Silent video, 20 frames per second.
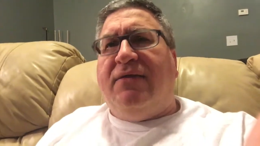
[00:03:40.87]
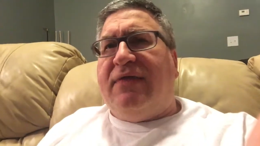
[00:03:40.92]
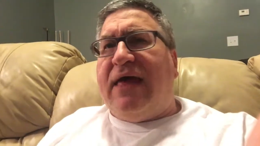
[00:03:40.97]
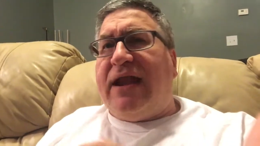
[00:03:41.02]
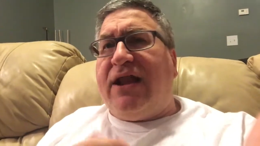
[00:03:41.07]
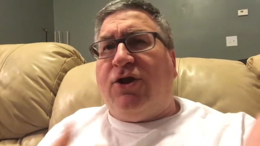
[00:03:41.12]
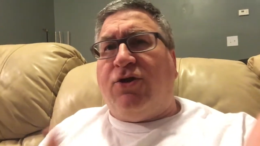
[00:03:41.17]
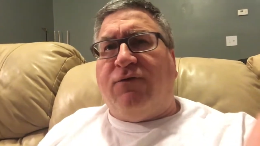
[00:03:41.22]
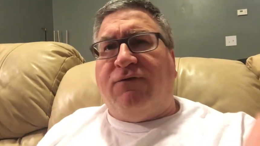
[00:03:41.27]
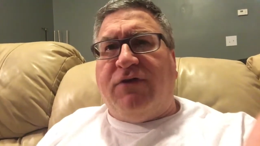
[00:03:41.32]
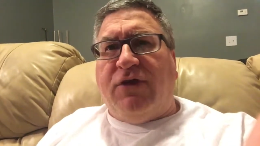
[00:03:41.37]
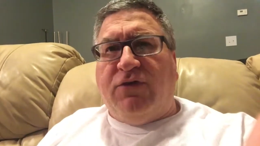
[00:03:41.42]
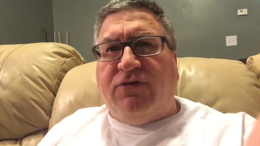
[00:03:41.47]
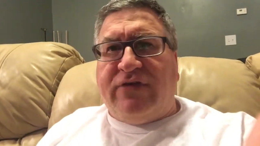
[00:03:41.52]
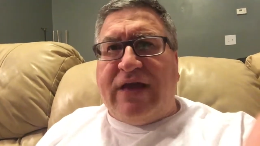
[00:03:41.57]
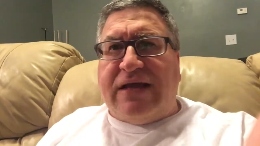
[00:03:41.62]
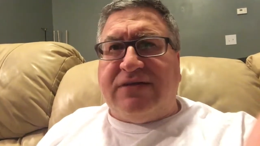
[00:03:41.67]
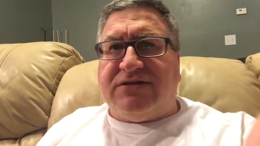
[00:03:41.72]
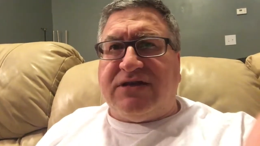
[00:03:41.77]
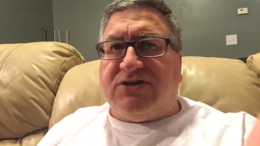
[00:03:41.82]
That interview
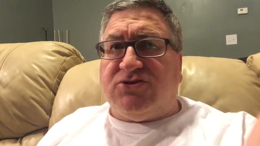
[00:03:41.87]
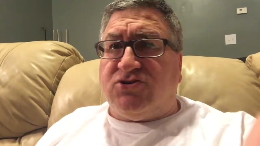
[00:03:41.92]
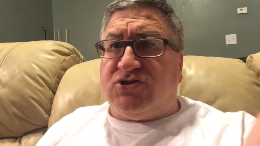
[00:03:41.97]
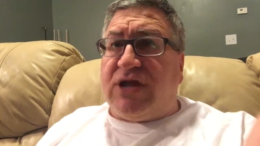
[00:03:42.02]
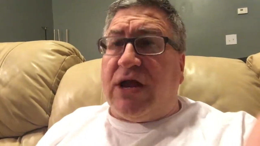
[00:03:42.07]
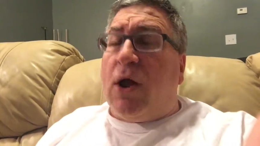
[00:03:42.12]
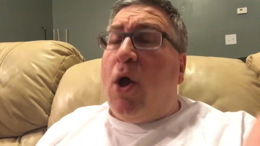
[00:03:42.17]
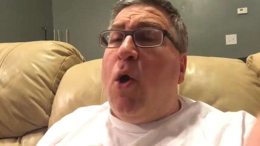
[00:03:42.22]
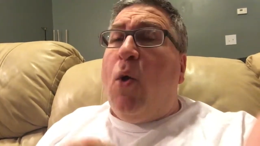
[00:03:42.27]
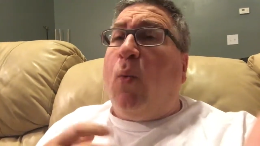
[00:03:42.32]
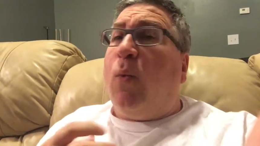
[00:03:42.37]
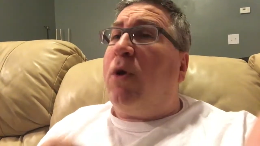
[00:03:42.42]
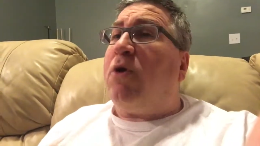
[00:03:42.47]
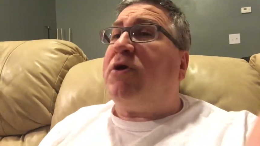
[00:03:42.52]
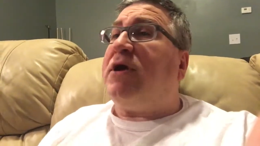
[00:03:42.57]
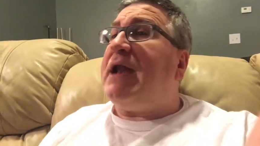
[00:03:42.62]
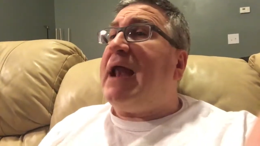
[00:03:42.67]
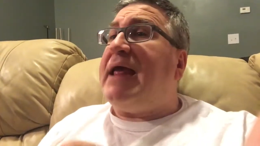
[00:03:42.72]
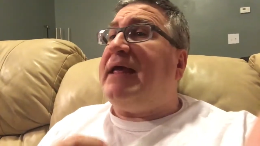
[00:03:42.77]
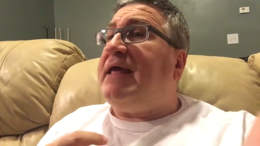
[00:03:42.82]
sounds interesting. Where
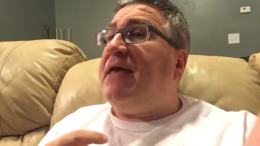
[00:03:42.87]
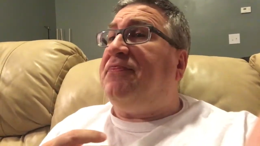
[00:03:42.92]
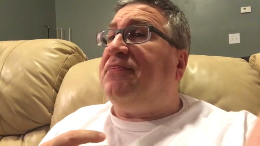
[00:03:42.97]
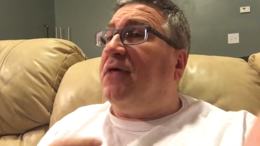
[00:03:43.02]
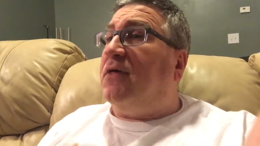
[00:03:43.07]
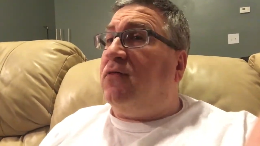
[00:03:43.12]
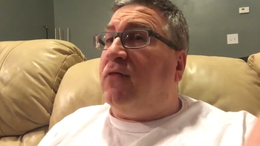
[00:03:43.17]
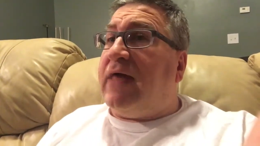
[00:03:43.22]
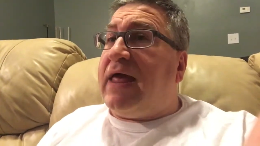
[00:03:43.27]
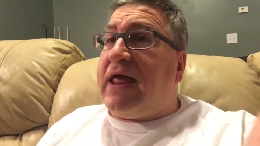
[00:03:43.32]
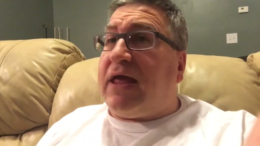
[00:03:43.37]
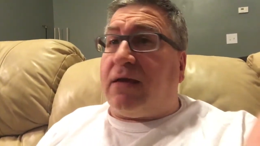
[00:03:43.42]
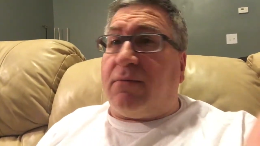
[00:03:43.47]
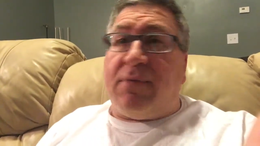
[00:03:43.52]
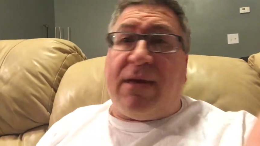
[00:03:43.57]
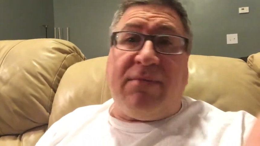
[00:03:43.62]
can I get the link?